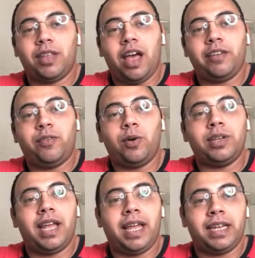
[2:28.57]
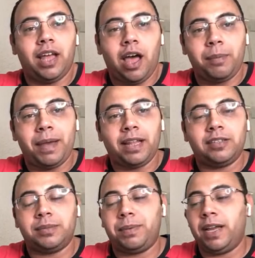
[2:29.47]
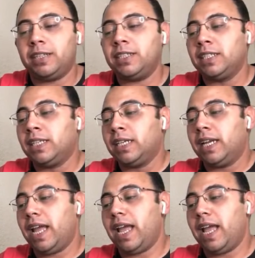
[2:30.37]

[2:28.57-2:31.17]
about iPhone and iPad repair,